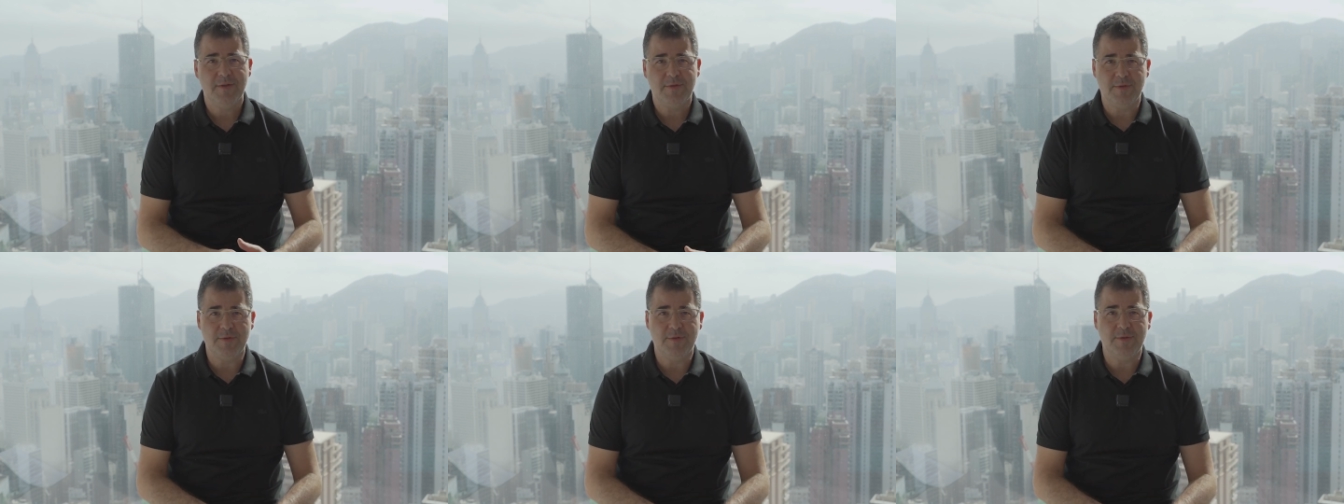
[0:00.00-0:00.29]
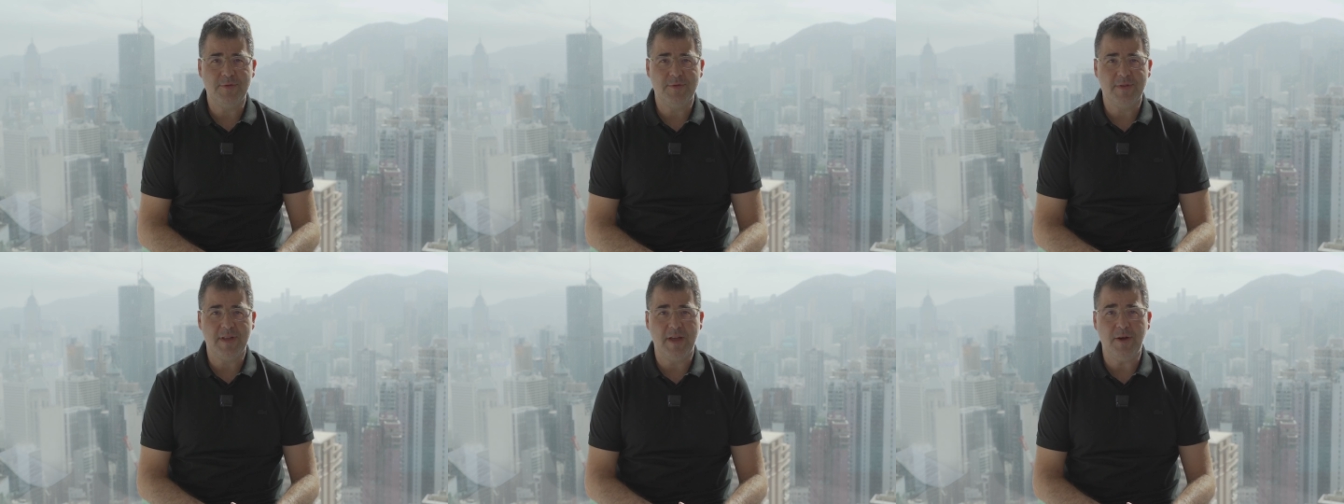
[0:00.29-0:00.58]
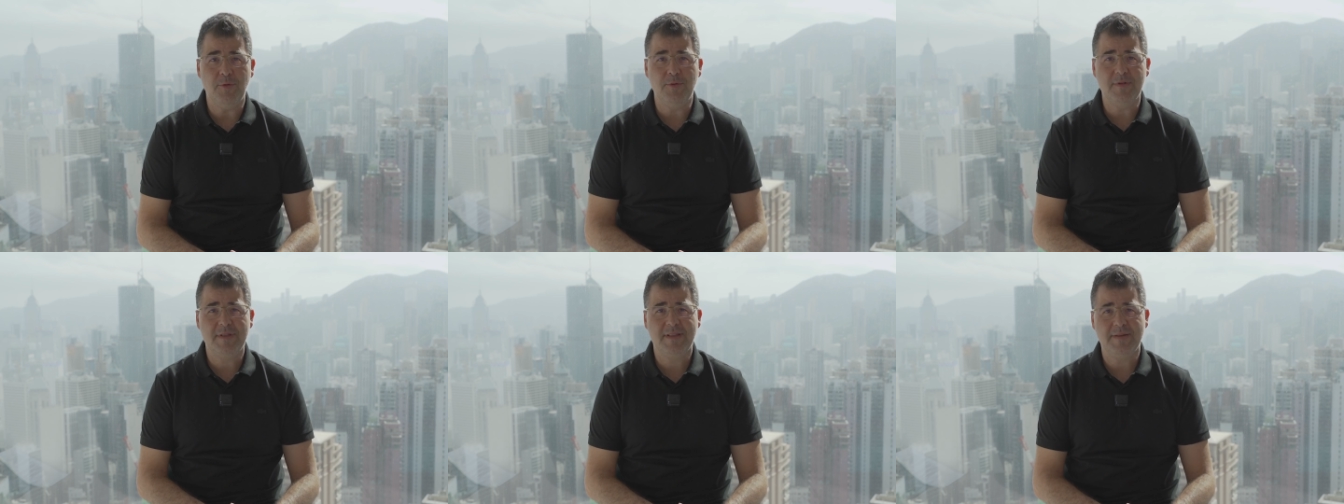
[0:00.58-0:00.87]
to do
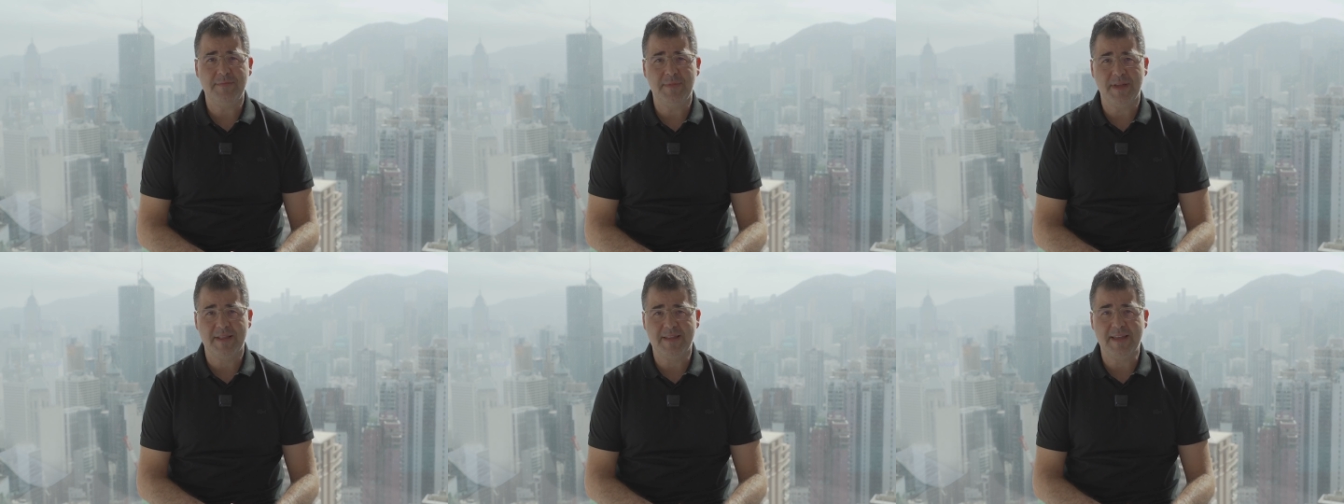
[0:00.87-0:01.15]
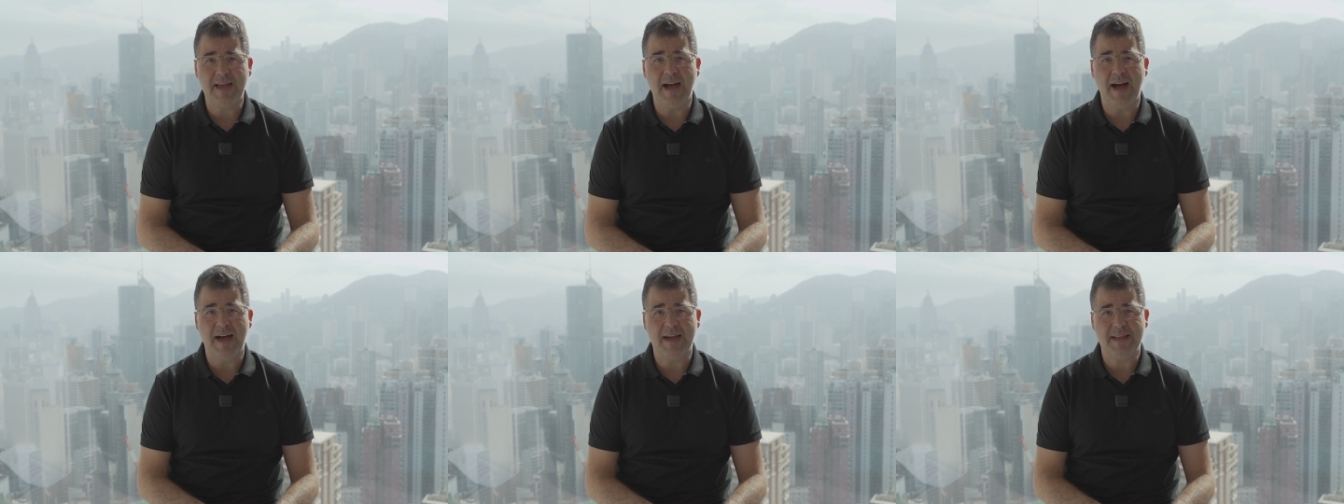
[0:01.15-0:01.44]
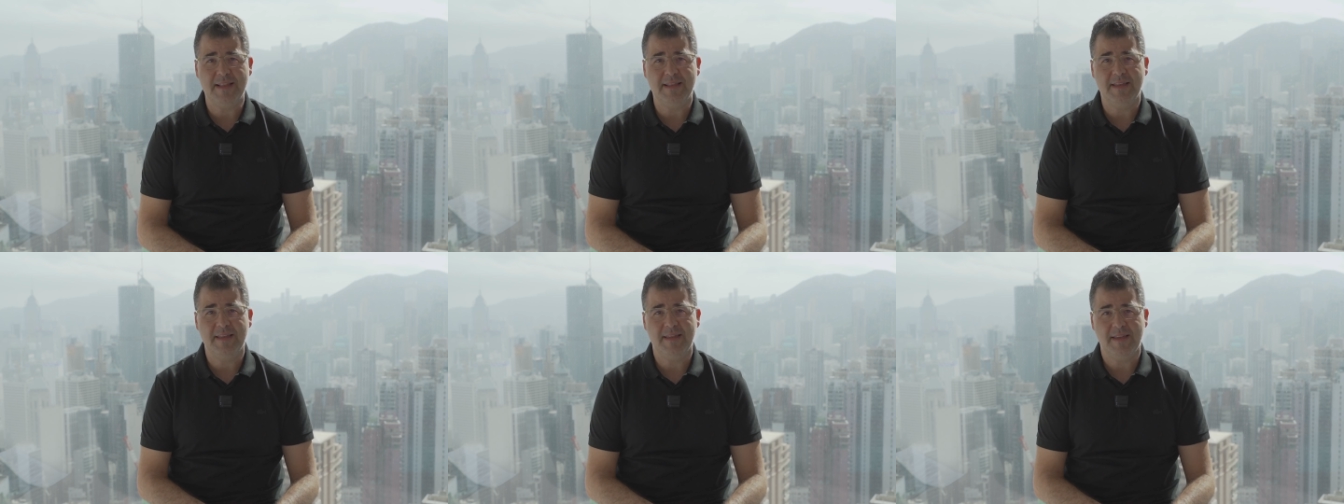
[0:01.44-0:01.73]
the ultimate
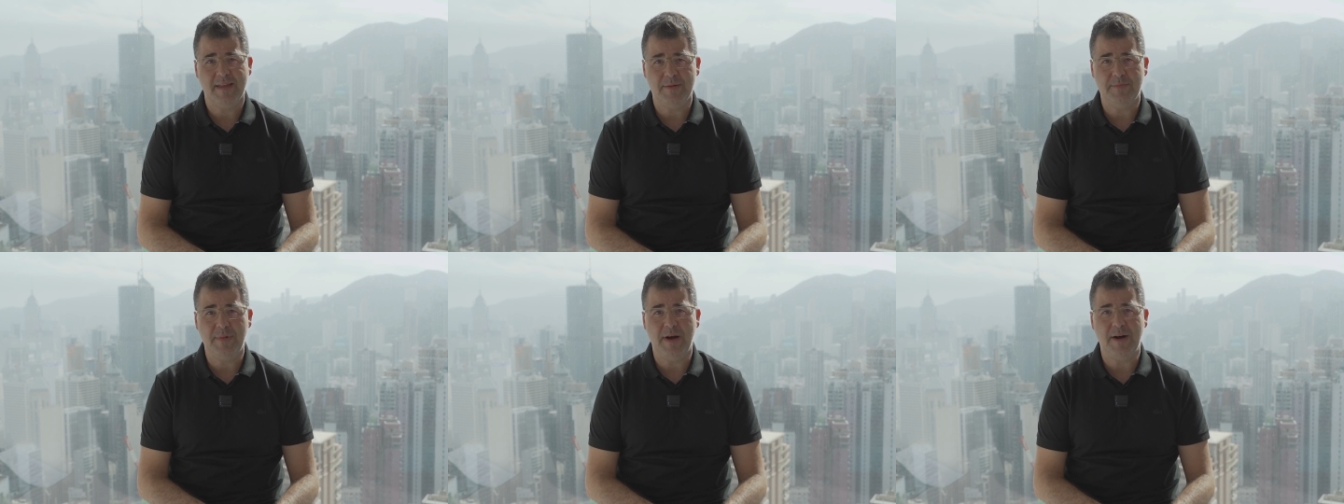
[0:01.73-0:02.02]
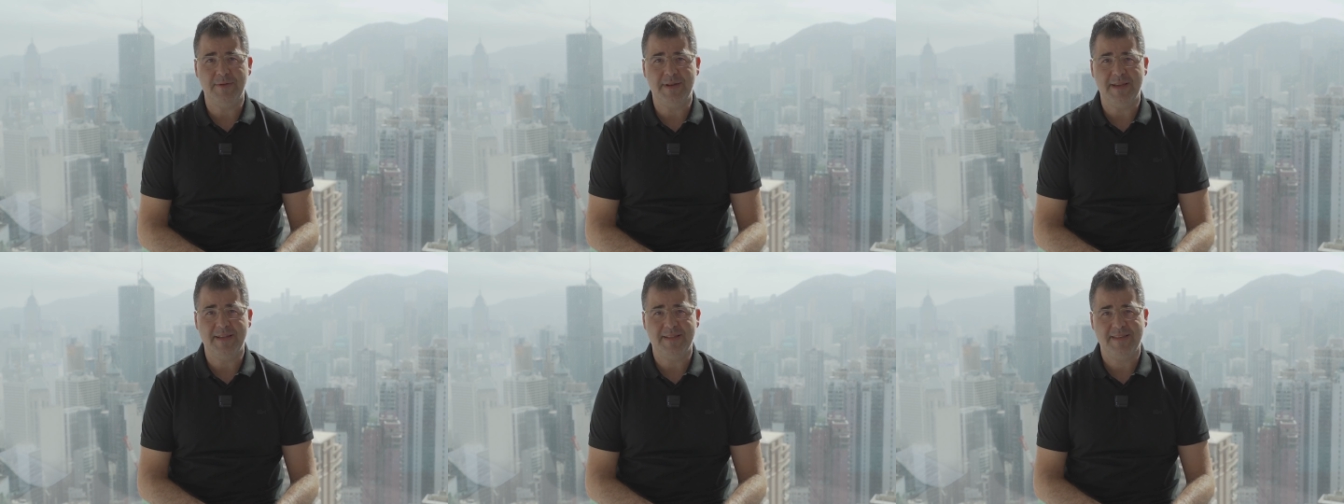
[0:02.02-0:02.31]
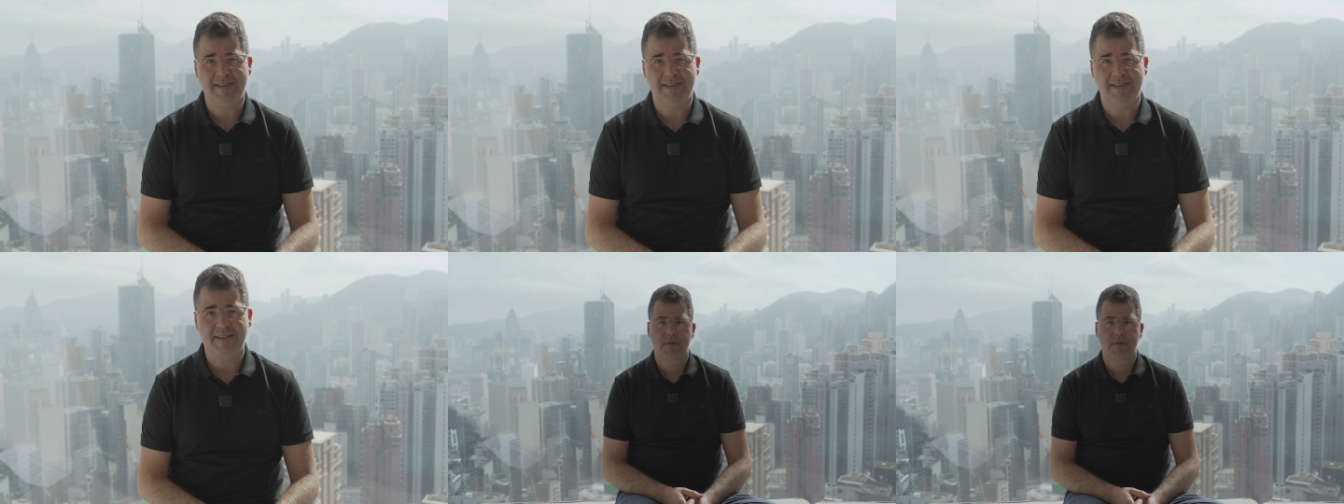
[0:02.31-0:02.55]
guide about it.